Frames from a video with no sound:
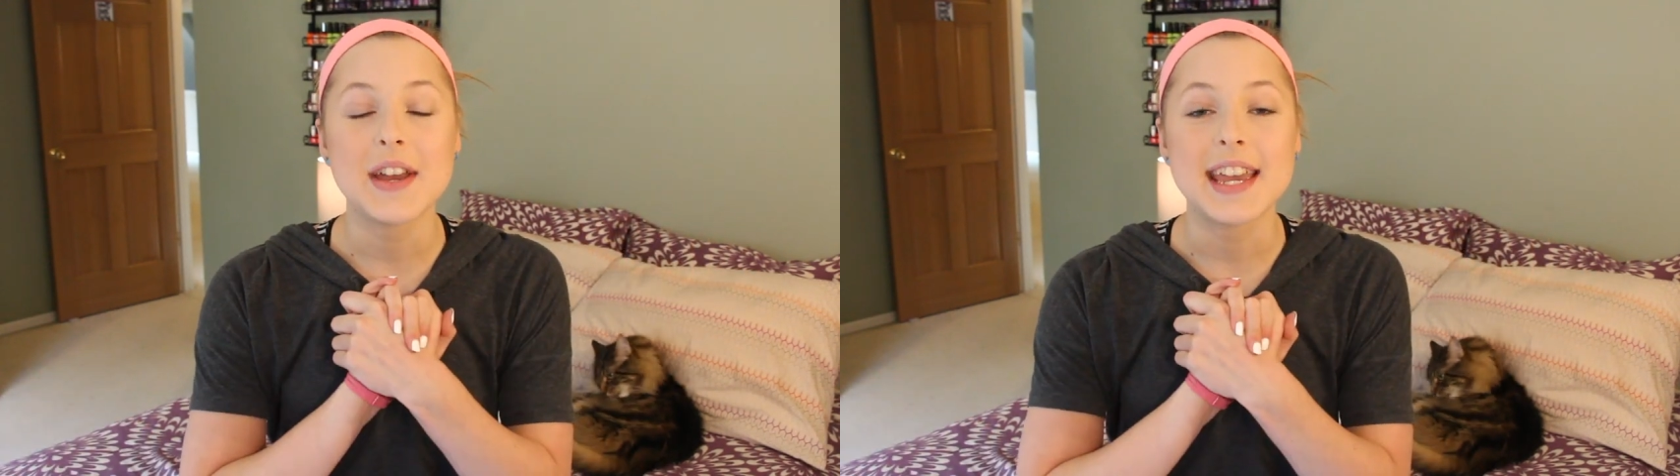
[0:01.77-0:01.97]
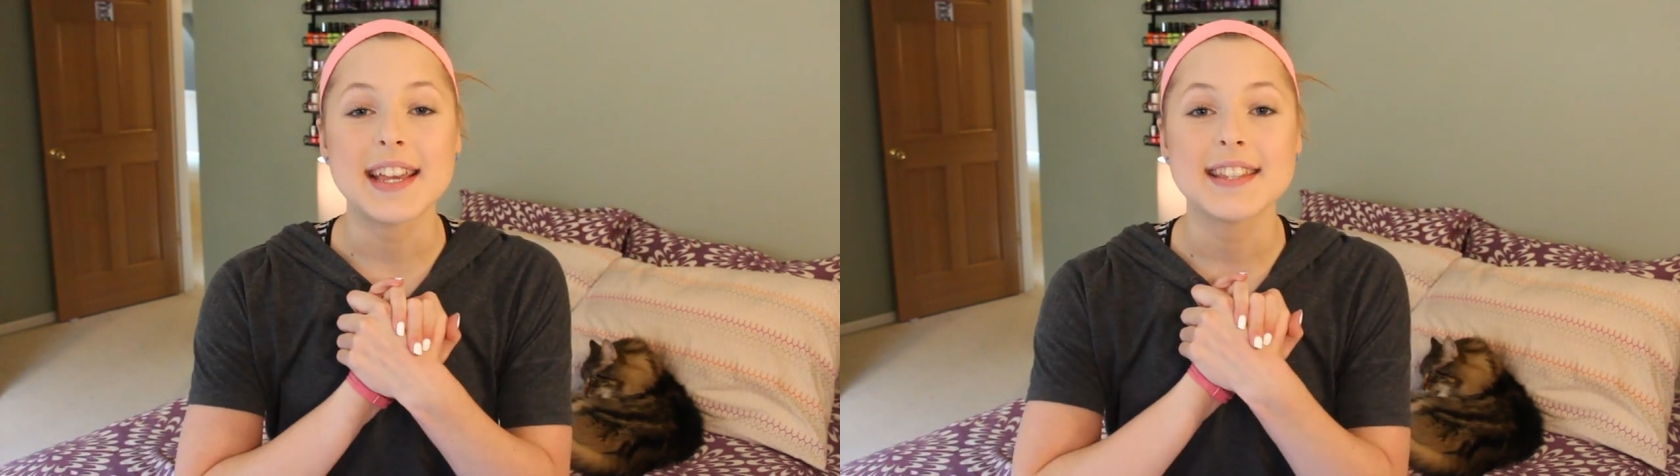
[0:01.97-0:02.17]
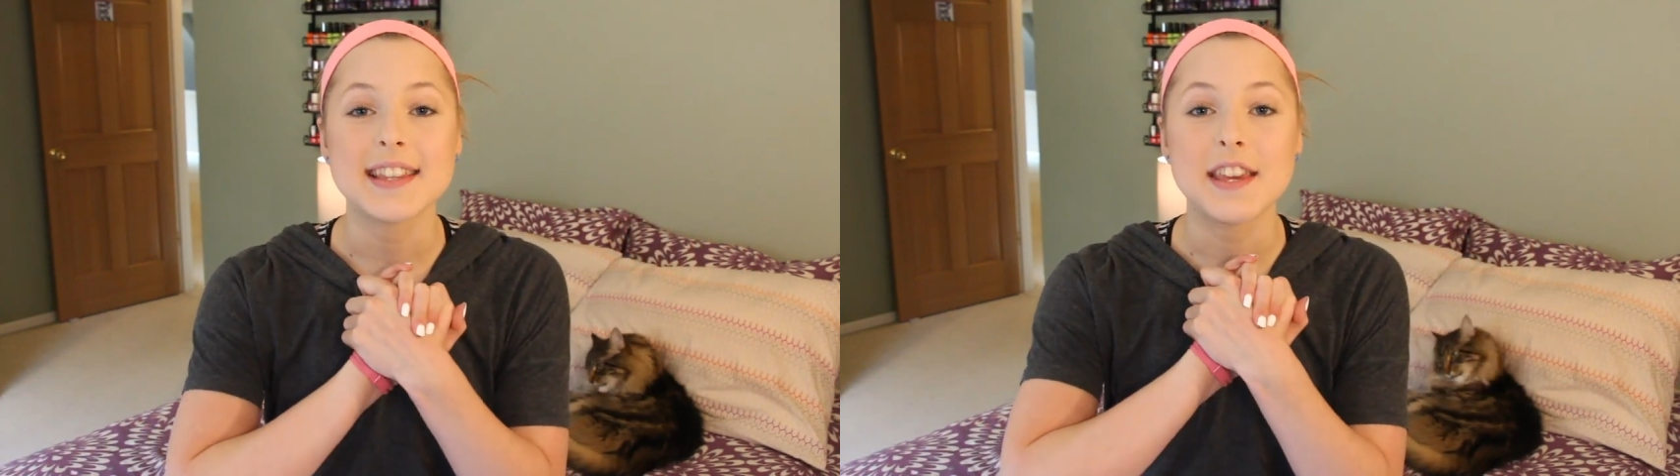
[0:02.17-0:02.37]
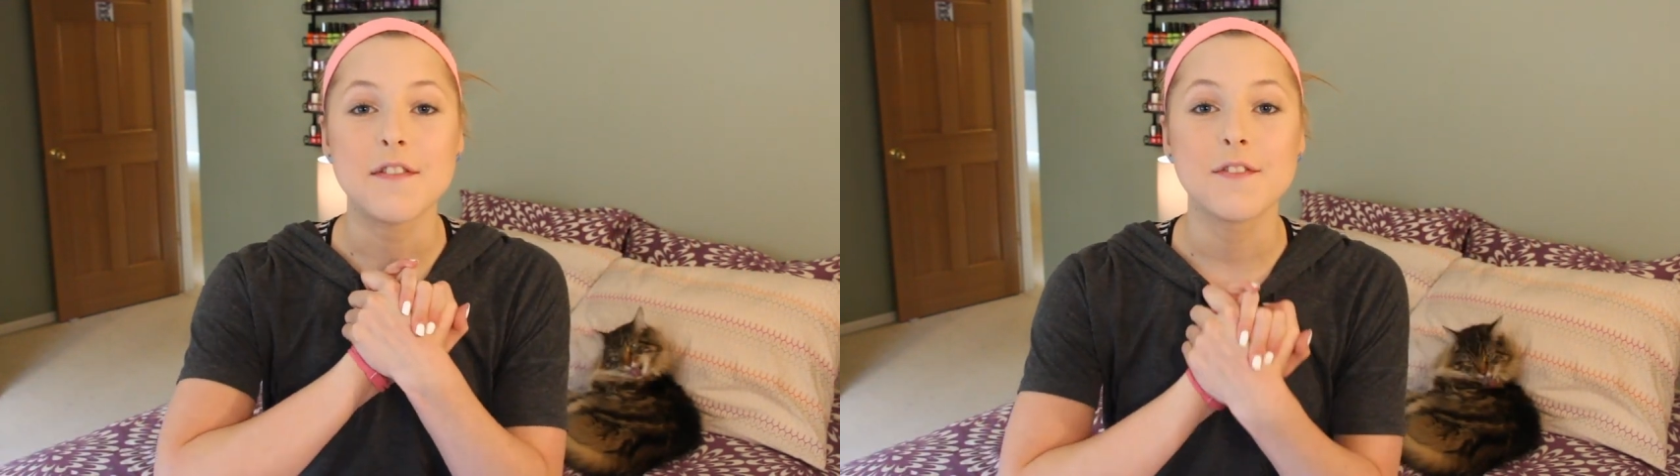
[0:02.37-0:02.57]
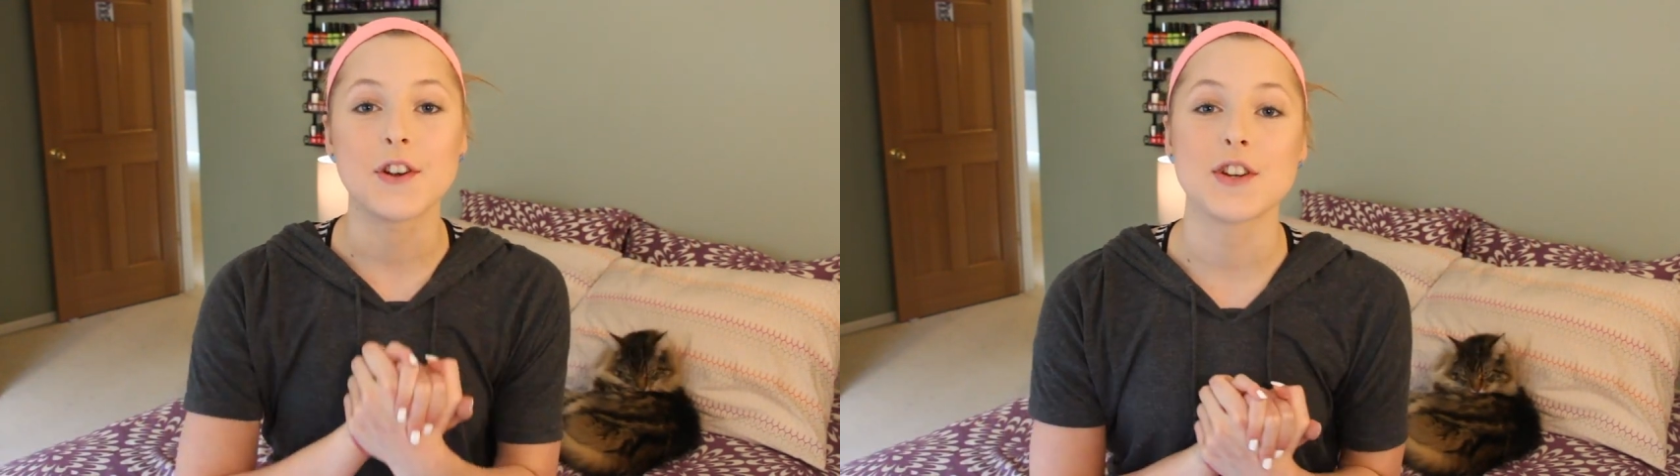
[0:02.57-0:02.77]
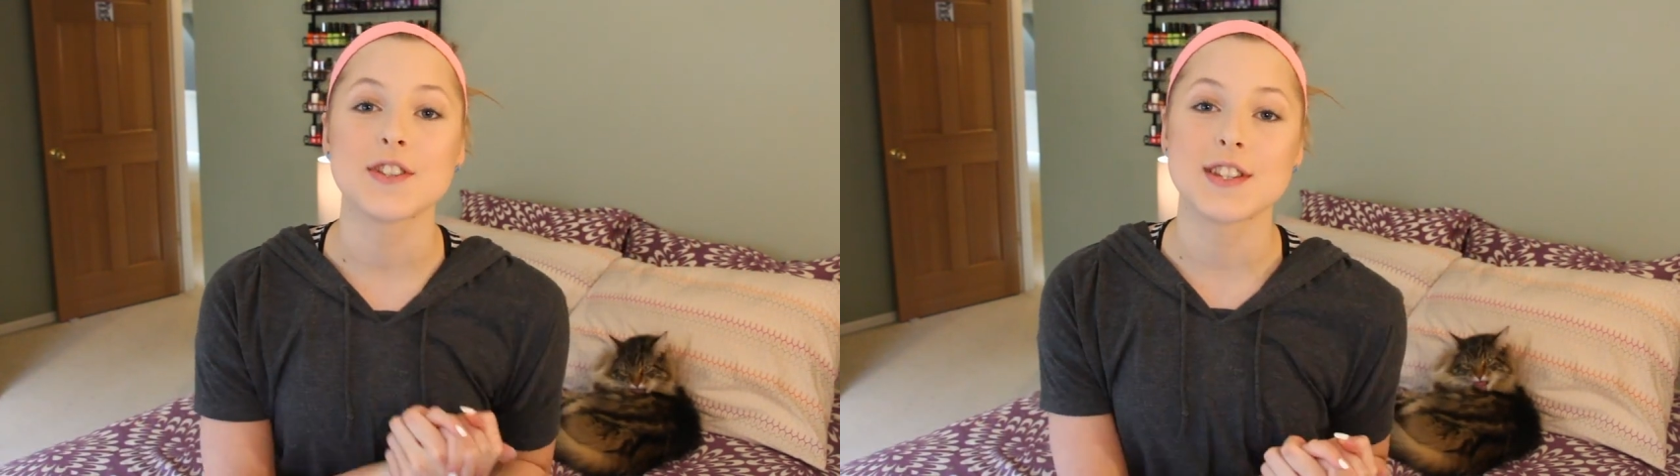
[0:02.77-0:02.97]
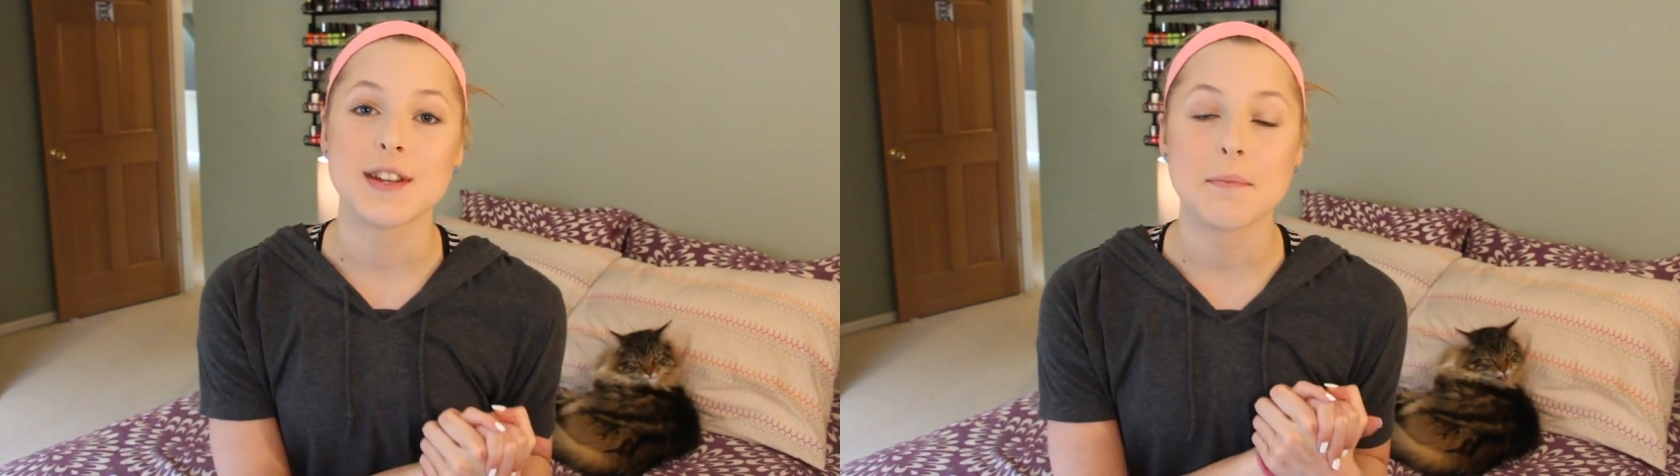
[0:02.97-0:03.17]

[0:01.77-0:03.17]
is the first